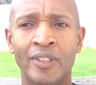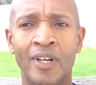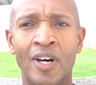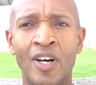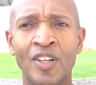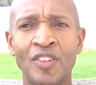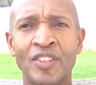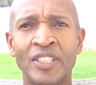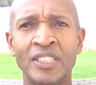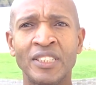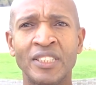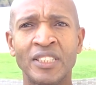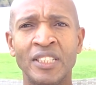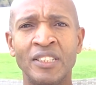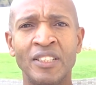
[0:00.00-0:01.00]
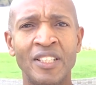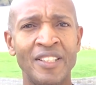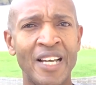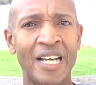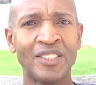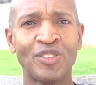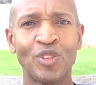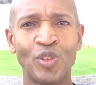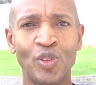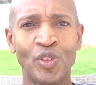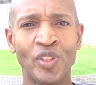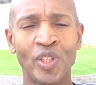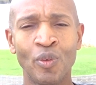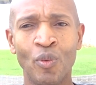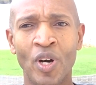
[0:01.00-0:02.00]
all things in the natural
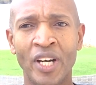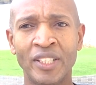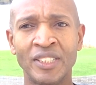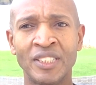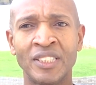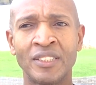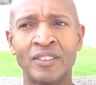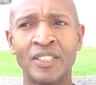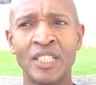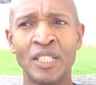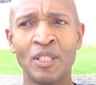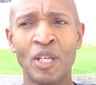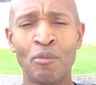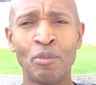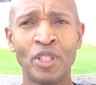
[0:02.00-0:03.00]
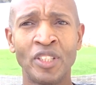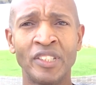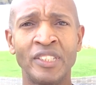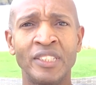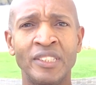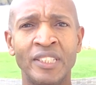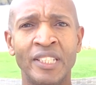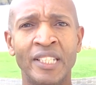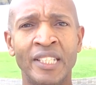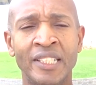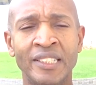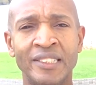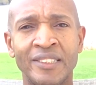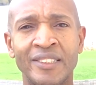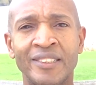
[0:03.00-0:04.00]
order want, is the ability to
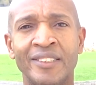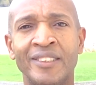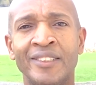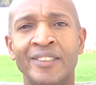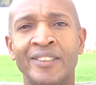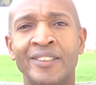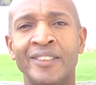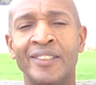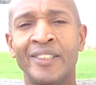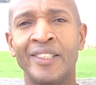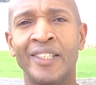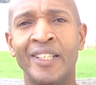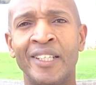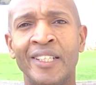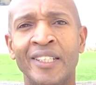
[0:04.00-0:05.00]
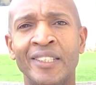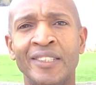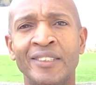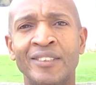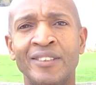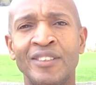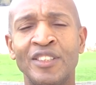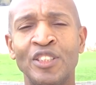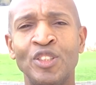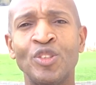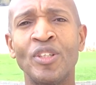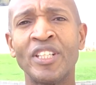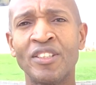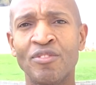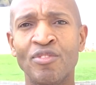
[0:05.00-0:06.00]
eat and to
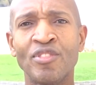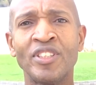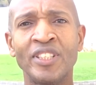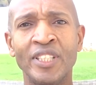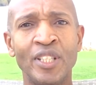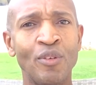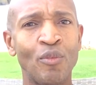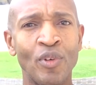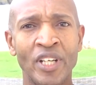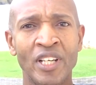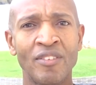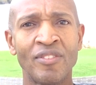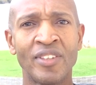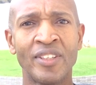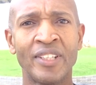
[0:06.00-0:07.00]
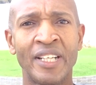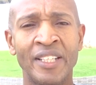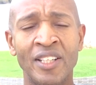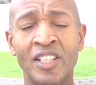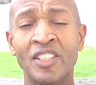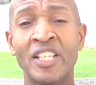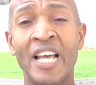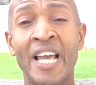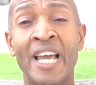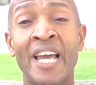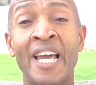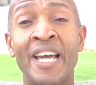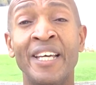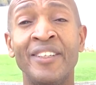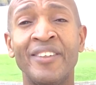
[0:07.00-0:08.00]
drink freely whenever
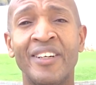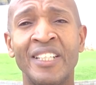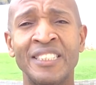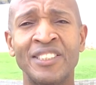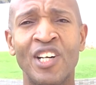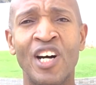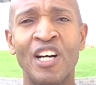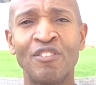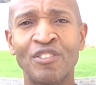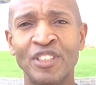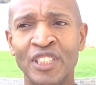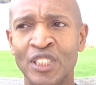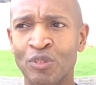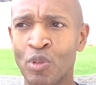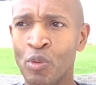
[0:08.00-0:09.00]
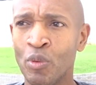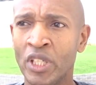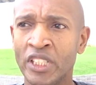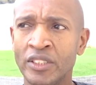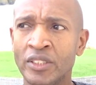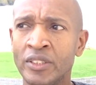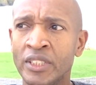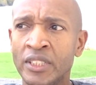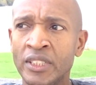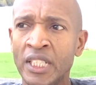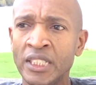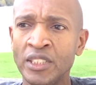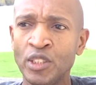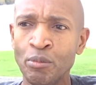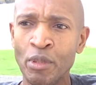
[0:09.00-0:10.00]
and as often as we want. So it's
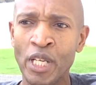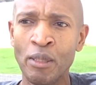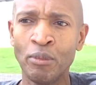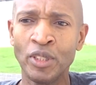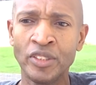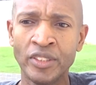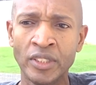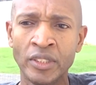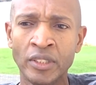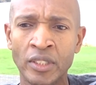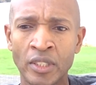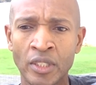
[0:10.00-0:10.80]
nice to be able to